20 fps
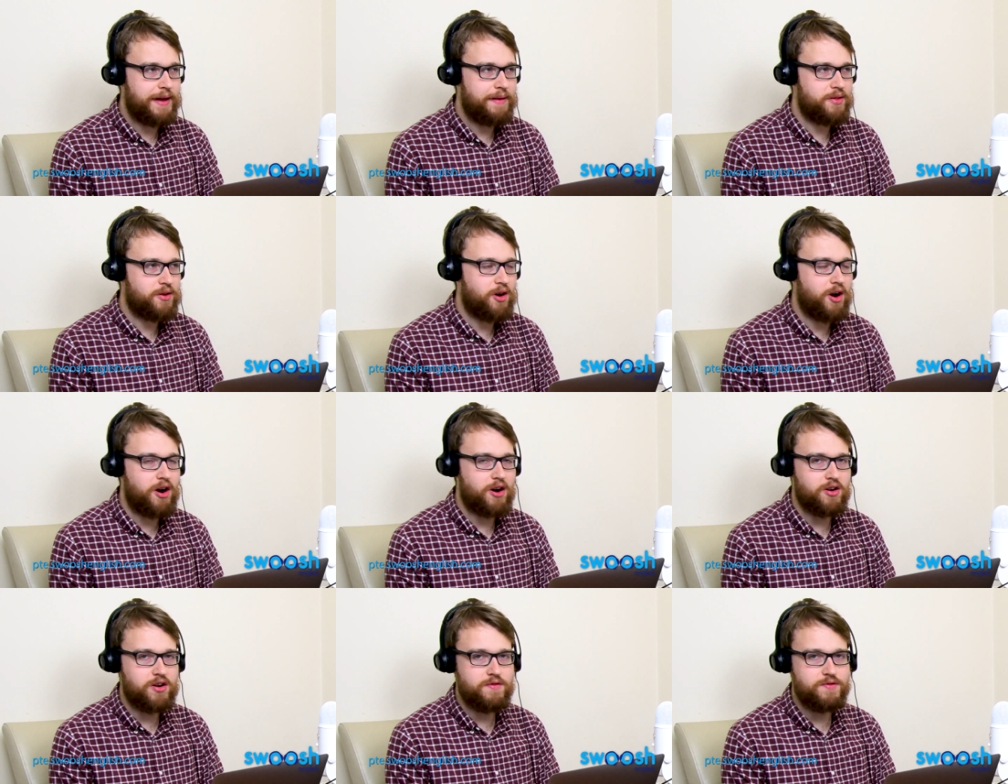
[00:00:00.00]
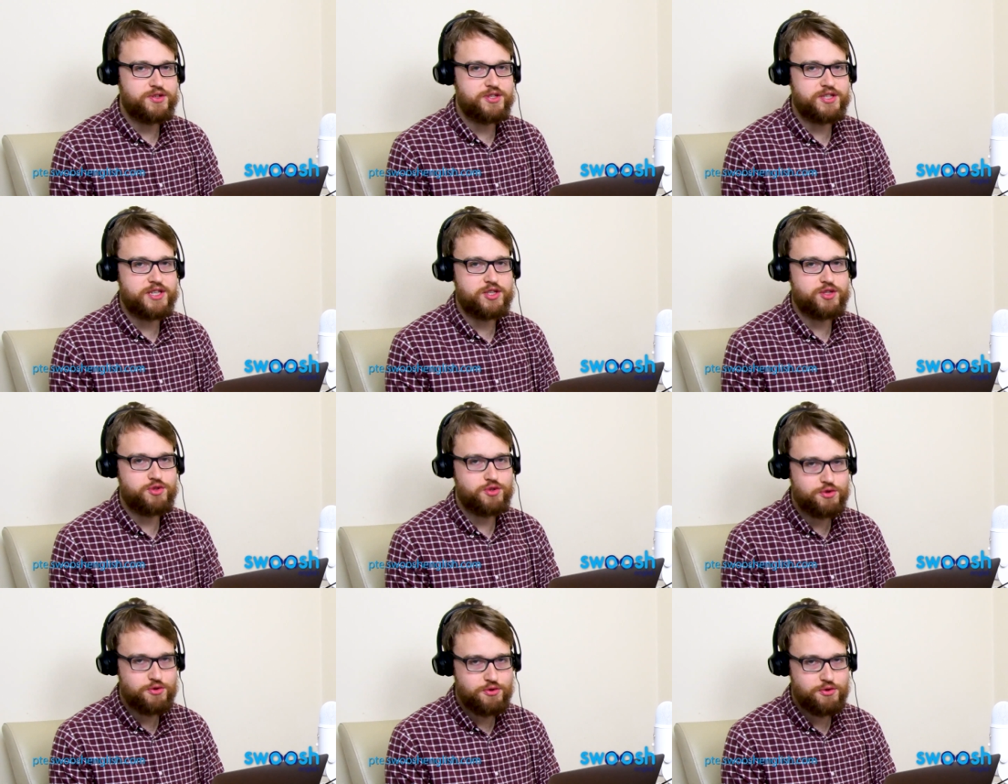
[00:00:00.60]
there are obviously
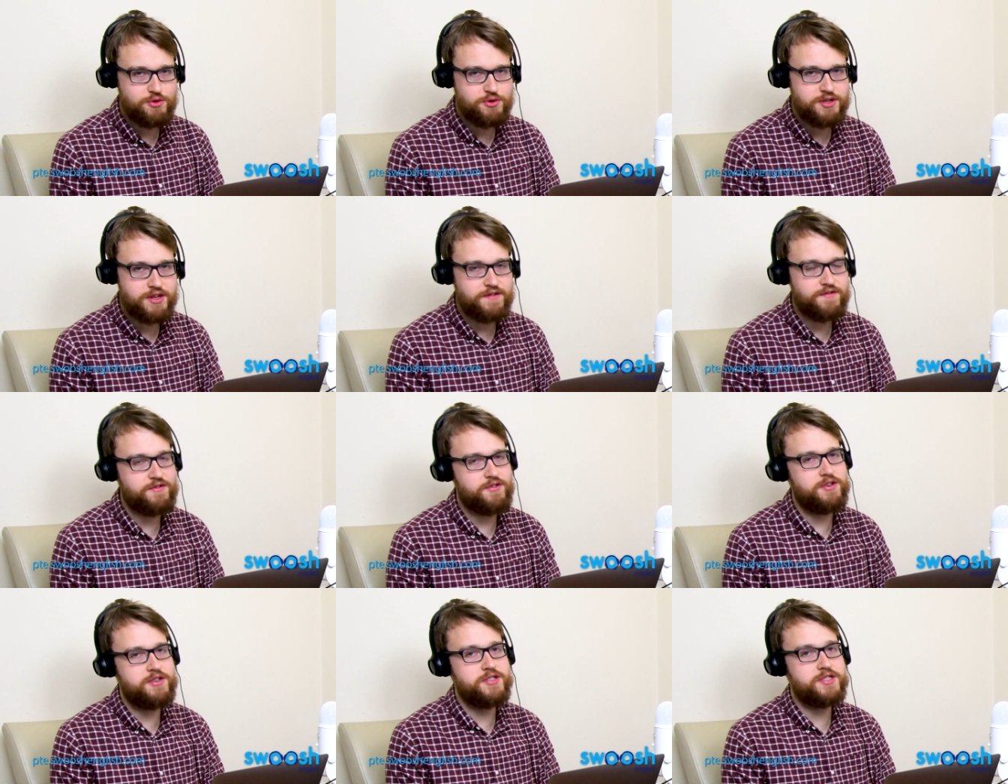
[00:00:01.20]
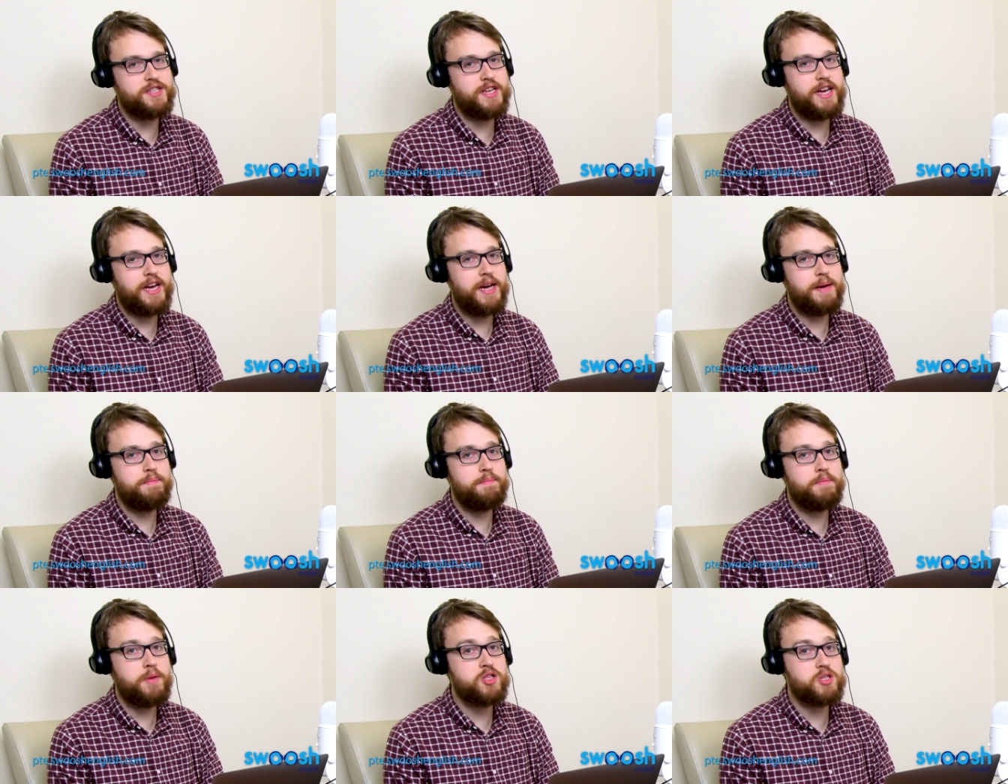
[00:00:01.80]
two different
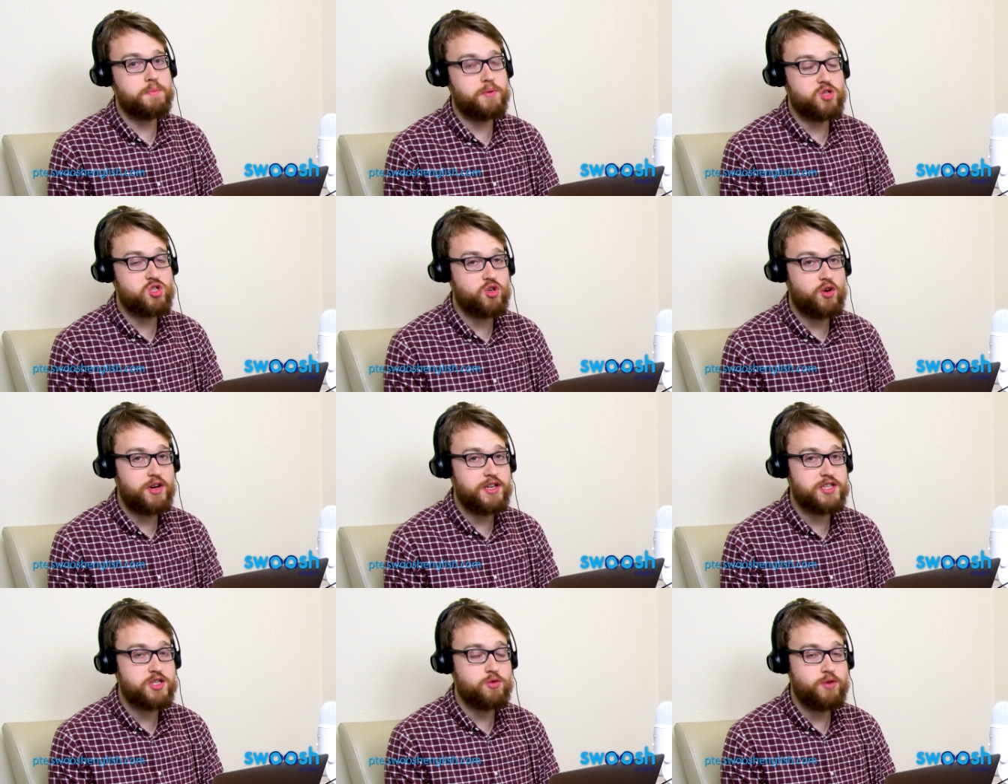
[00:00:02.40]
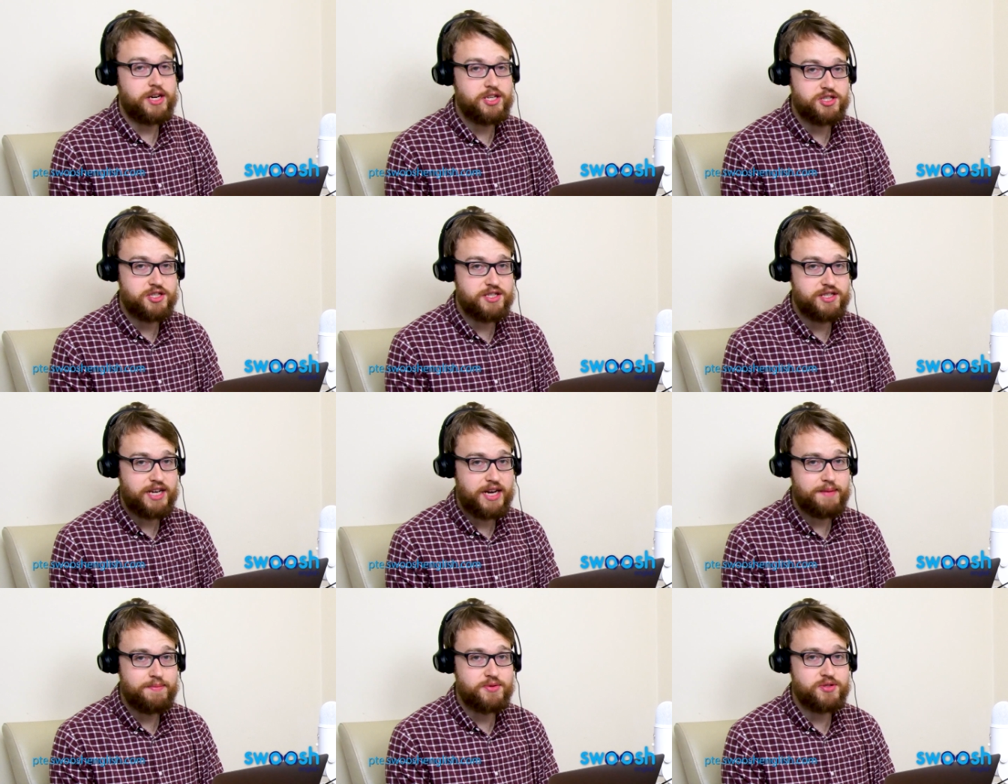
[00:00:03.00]
multiple choice question
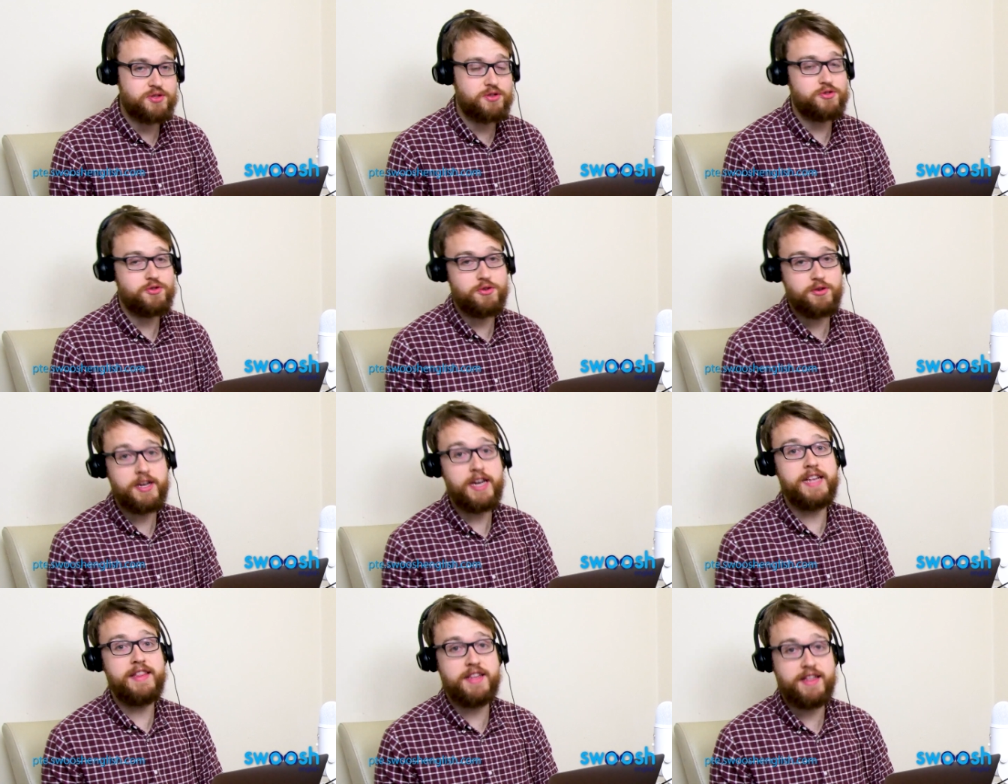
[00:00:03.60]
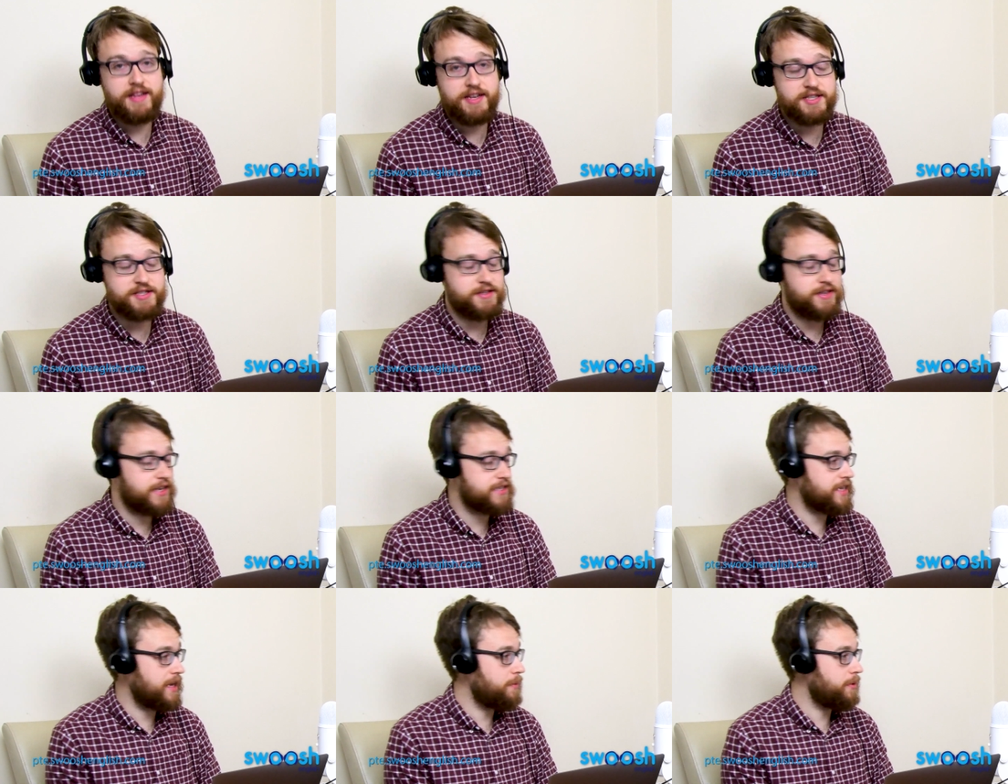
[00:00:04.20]
types to do in the
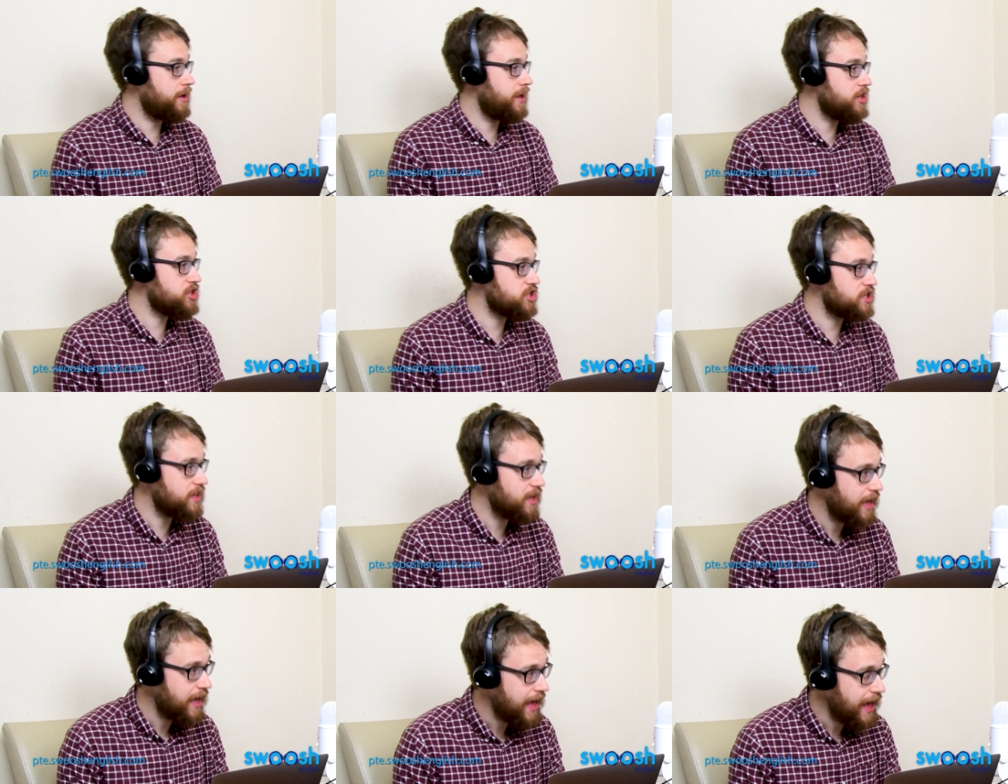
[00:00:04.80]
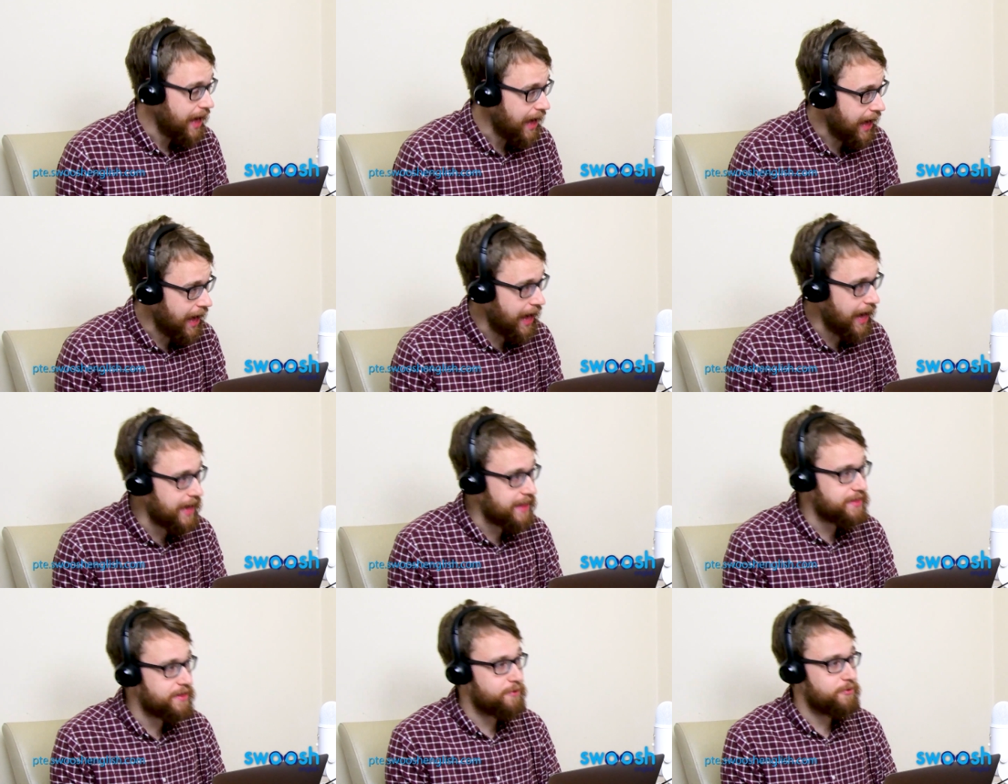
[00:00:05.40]
listening examination
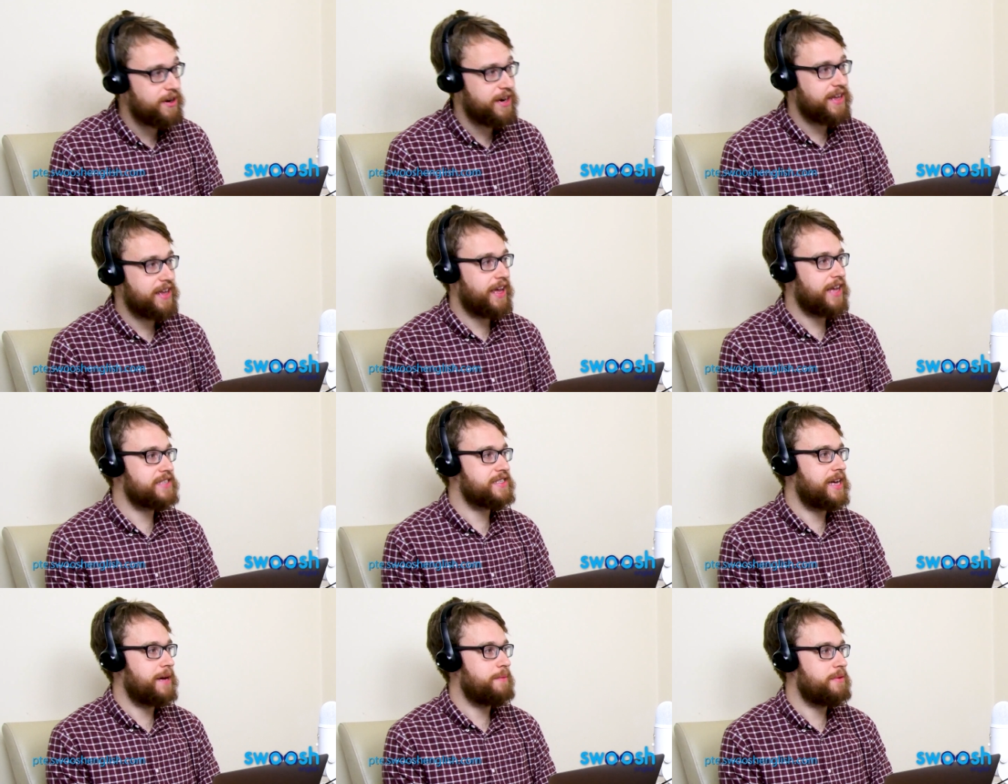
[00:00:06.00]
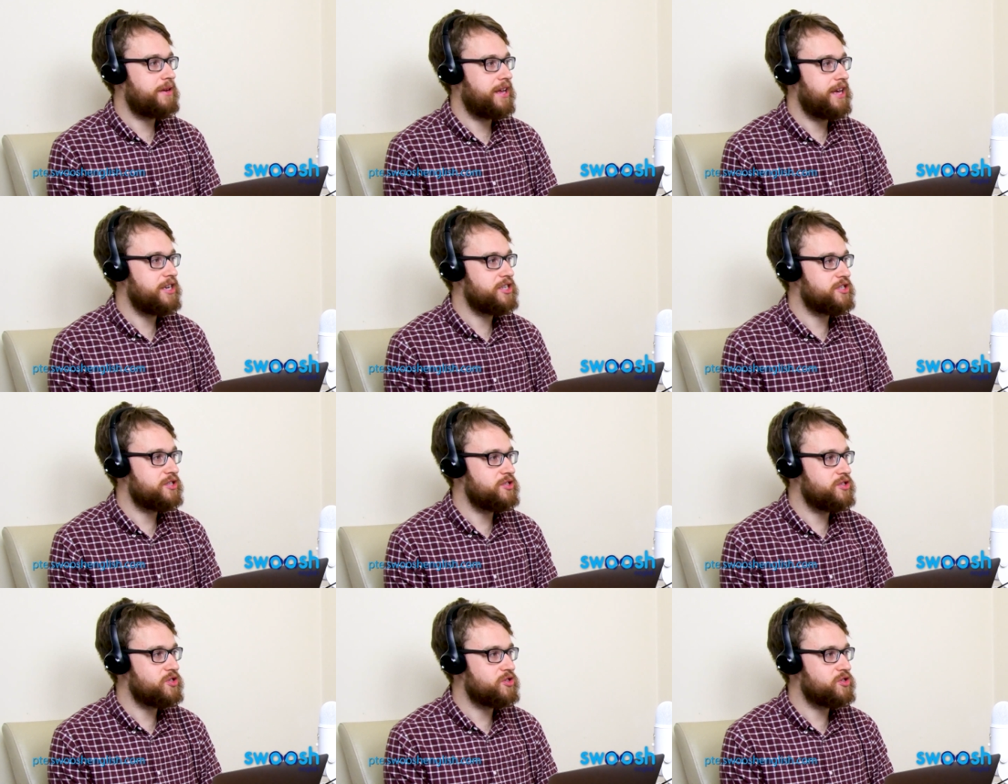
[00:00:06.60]
and the reading examination.